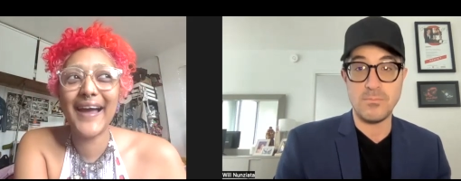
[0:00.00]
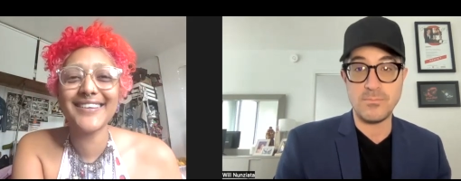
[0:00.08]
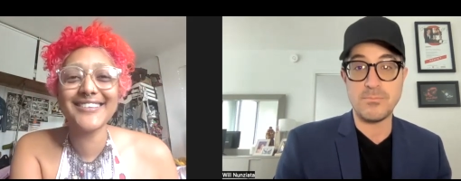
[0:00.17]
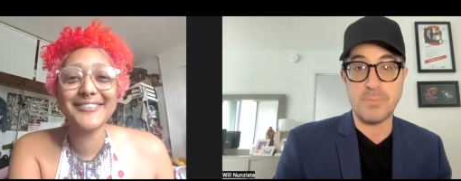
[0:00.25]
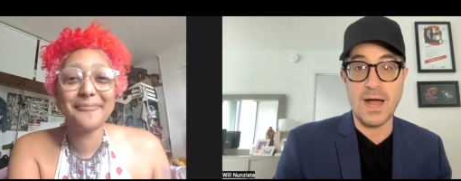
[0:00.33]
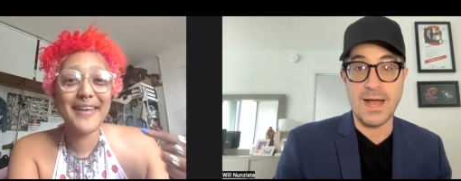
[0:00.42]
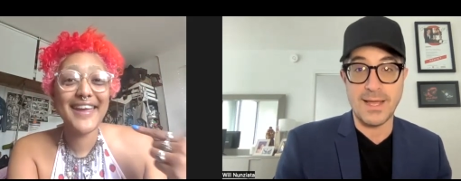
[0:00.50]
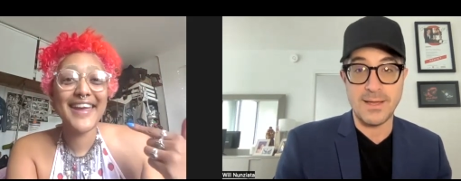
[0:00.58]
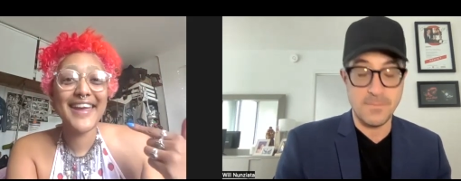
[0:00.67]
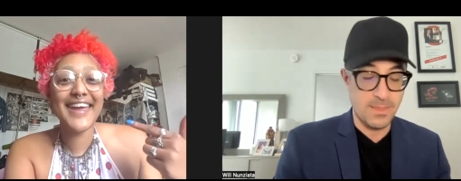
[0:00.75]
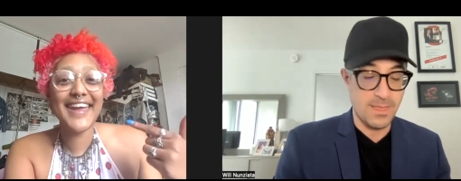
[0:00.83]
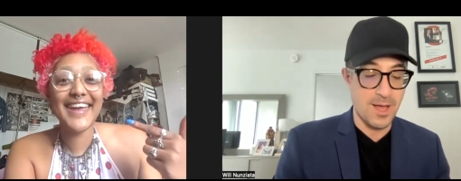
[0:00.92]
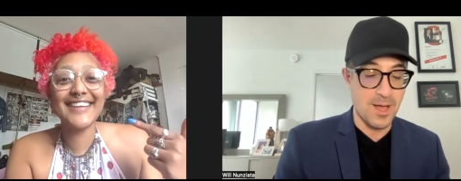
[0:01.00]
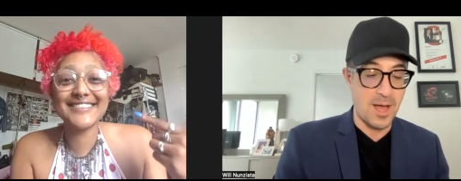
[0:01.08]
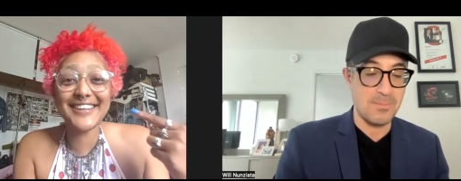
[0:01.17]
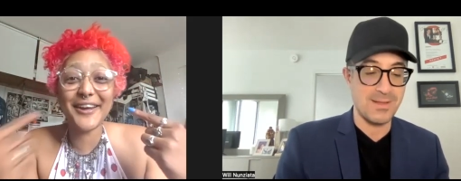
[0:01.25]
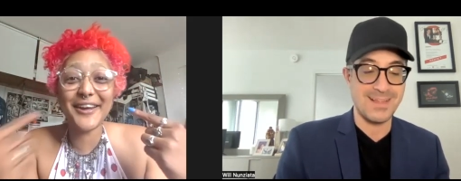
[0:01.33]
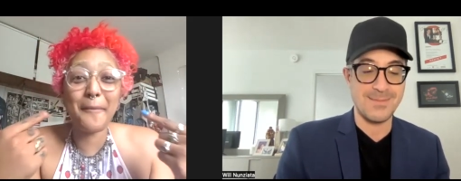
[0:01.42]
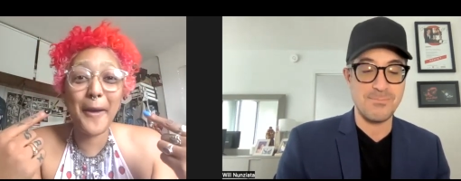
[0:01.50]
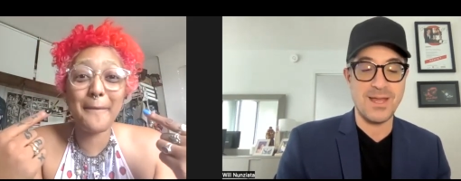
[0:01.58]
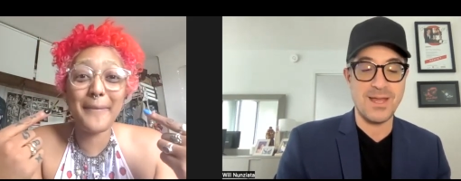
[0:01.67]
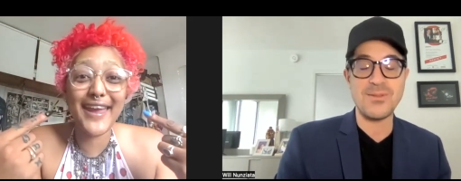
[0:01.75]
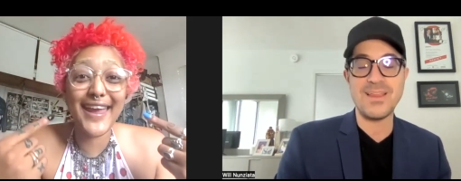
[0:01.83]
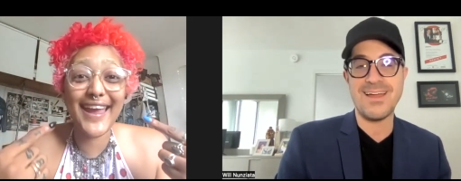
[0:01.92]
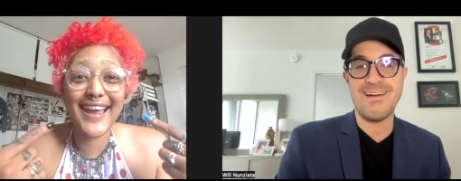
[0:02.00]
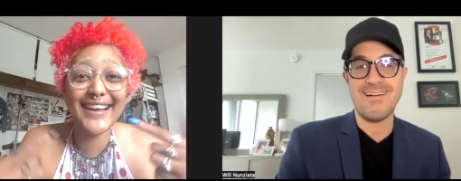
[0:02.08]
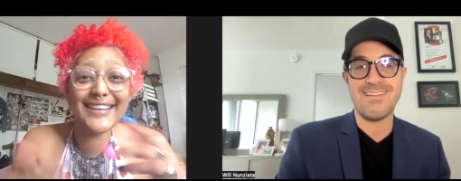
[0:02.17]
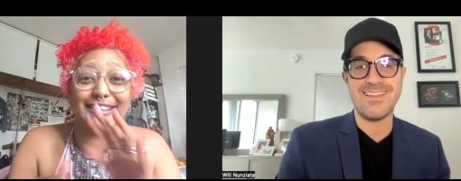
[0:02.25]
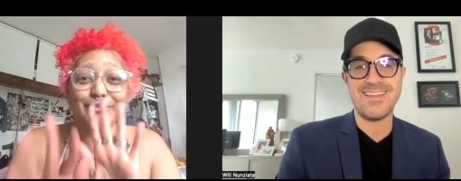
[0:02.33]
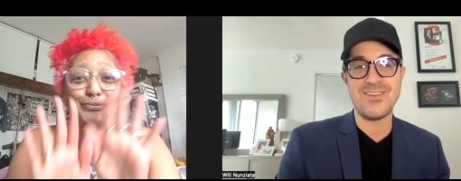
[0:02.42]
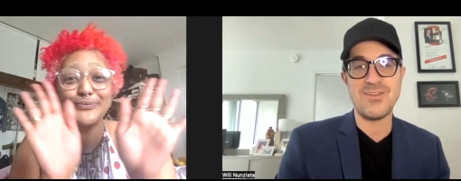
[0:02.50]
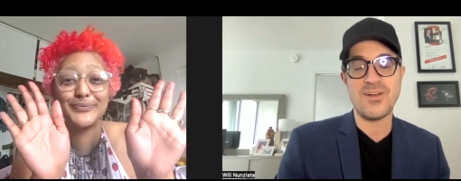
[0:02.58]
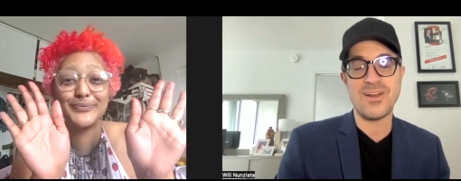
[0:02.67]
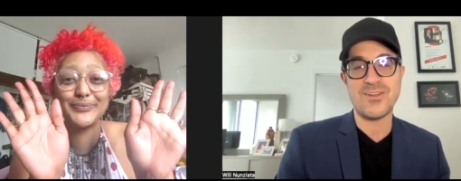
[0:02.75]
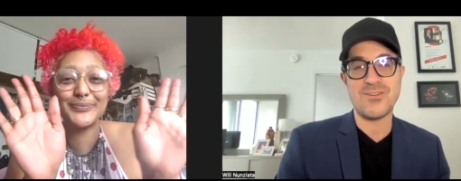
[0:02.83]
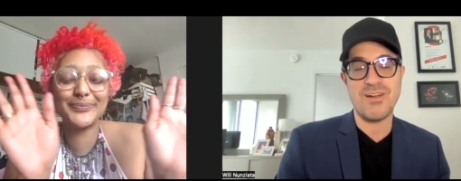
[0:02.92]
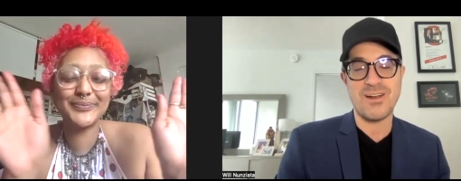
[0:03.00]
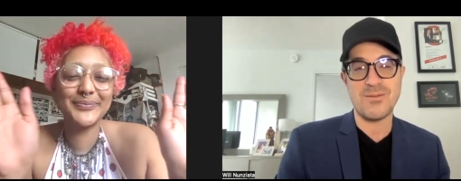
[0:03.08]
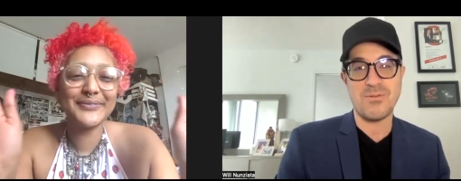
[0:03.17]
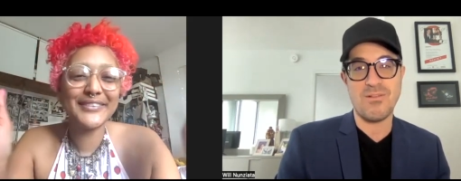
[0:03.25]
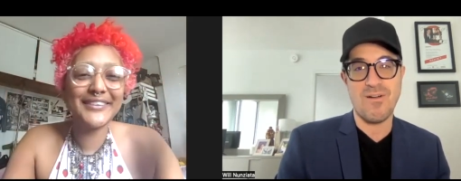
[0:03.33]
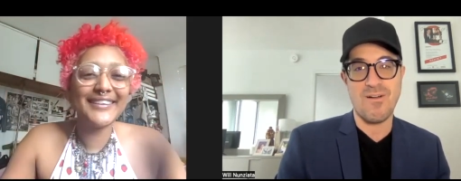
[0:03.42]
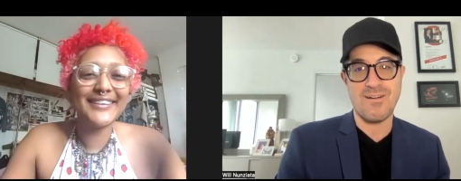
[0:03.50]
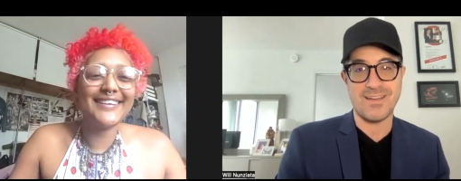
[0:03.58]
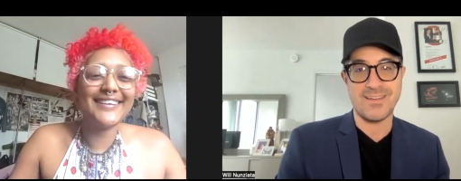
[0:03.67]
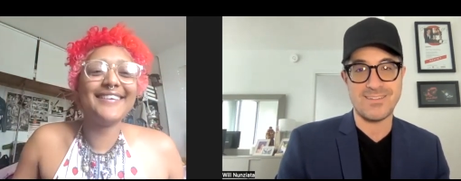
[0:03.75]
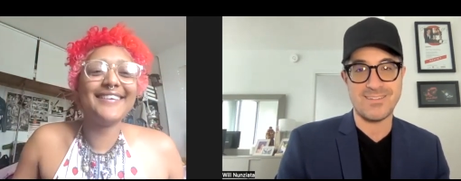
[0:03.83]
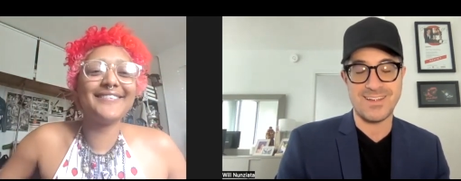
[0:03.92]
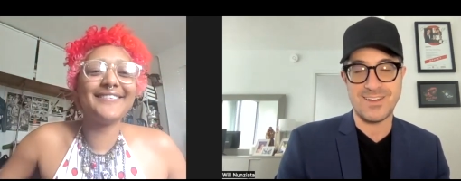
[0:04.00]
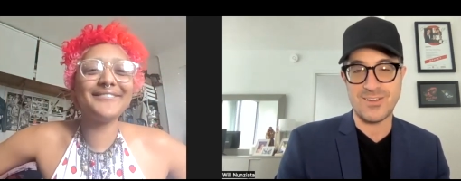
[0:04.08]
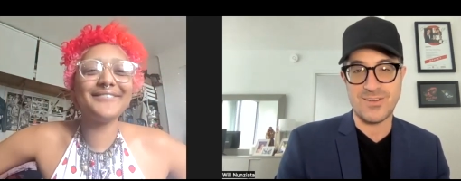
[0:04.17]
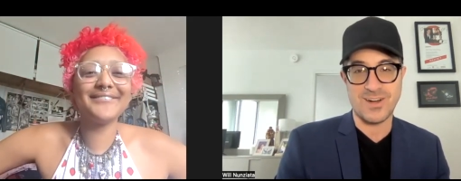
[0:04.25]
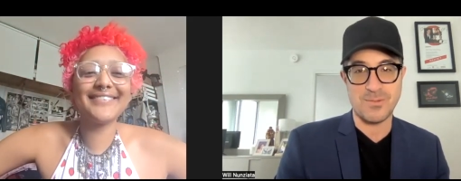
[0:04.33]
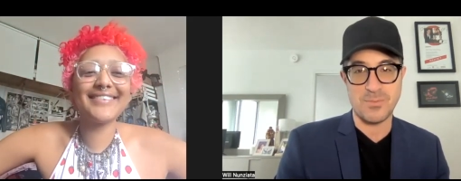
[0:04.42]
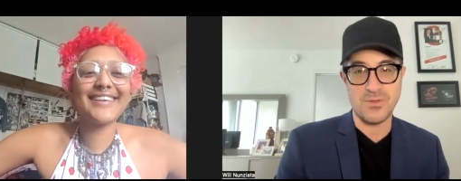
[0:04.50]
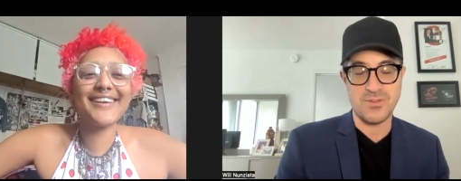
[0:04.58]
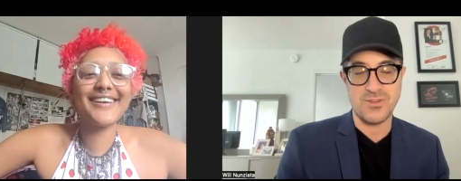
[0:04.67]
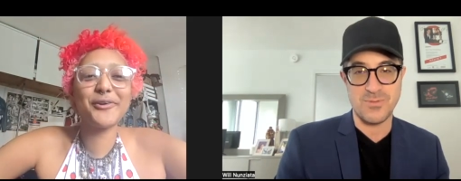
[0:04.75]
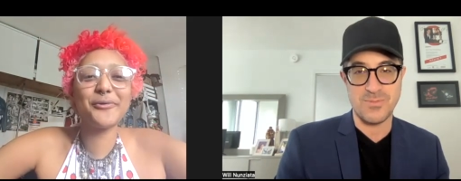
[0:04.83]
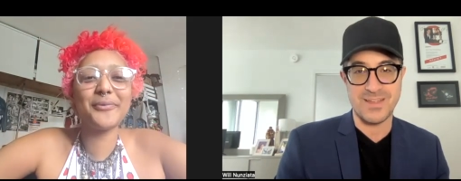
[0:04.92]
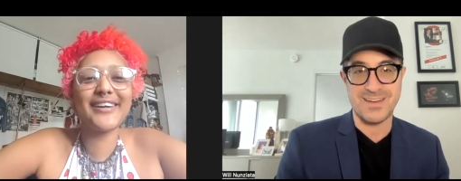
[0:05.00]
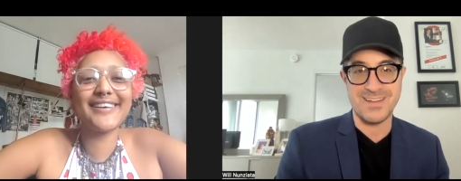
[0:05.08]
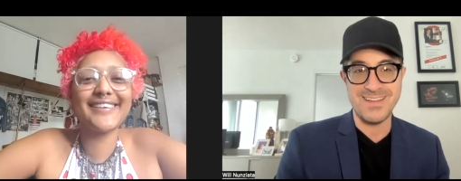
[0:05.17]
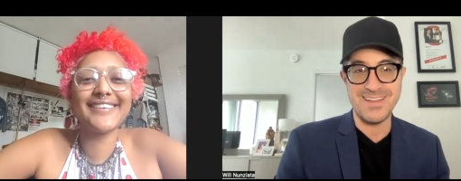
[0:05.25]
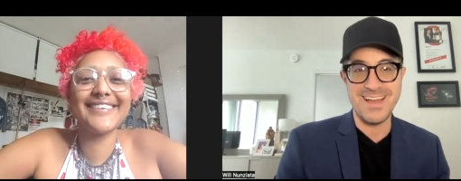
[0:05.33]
Speaker 1: bye. Um, Meadow Le'Elle, you are an incredible artist, an incredible. Thank human. you, Will.